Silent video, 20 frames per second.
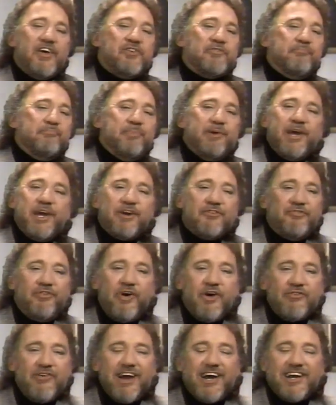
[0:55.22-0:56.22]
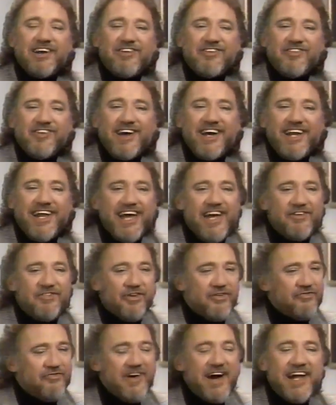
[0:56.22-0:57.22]
This big four-record set has
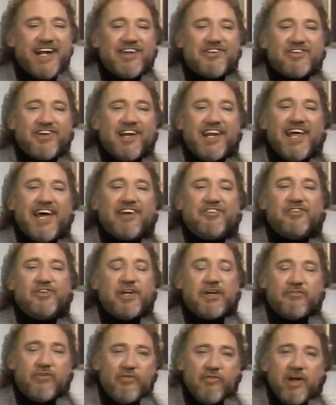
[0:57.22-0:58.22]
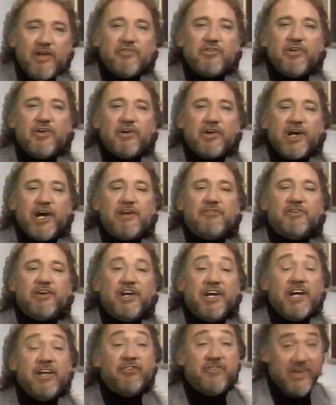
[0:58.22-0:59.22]
the finest collection of original country
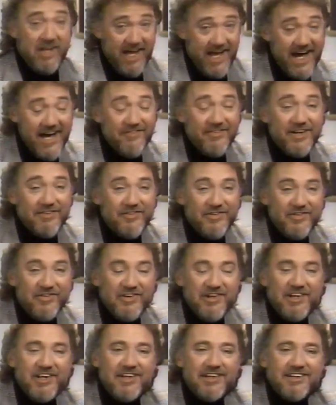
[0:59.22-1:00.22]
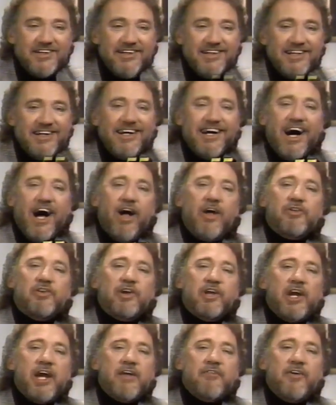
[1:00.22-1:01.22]
hits I've ever seen.
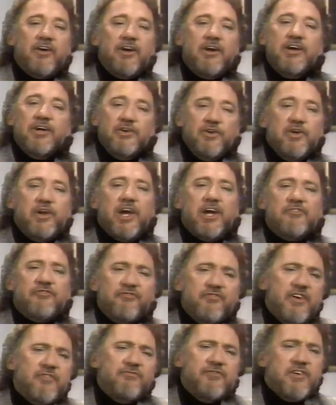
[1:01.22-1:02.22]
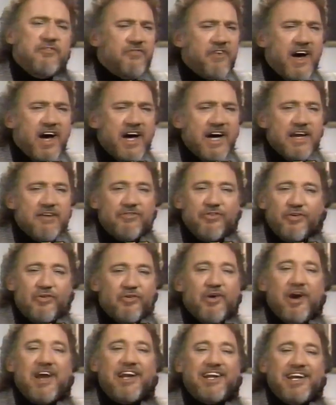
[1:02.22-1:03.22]
Altogether, you get 55
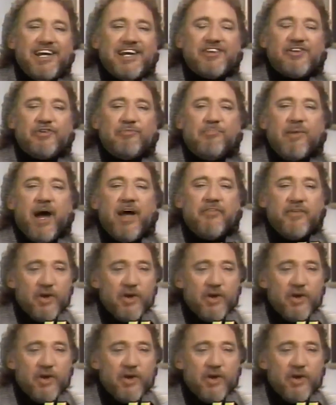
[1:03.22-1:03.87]
great hits by